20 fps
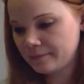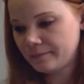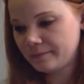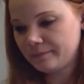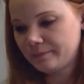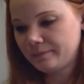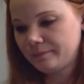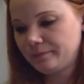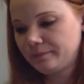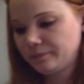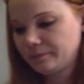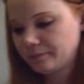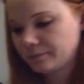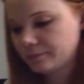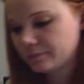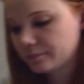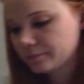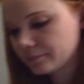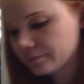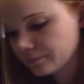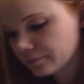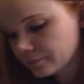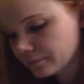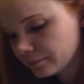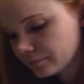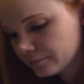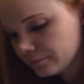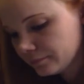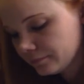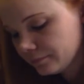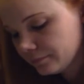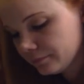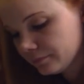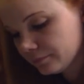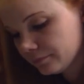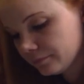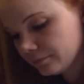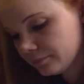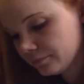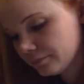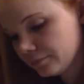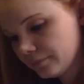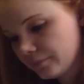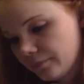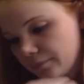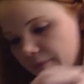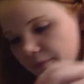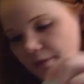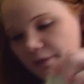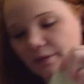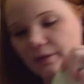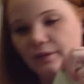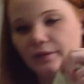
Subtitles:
No one is speaking in this clip.